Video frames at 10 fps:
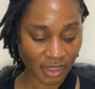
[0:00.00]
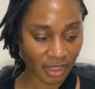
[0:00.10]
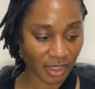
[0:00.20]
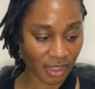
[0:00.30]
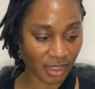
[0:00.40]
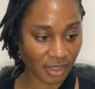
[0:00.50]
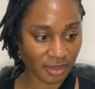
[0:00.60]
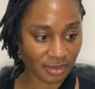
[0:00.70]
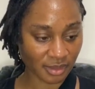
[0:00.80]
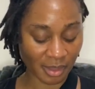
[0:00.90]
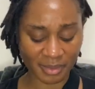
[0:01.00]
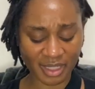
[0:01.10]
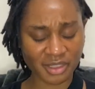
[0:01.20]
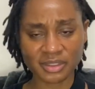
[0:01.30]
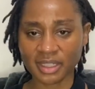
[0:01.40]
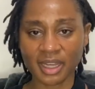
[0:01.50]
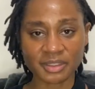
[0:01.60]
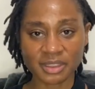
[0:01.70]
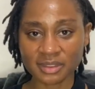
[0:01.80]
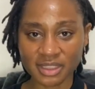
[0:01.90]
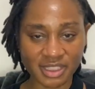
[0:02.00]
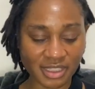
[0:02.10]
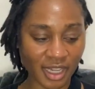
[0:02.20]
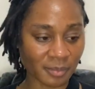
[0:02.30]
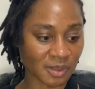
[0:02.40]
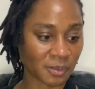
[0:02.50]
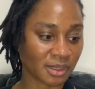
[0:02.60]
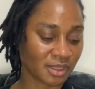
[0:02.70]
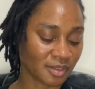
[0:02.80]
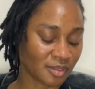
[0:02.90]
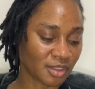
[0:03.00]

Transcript: And I mean, I can use it house shoes anytime as well.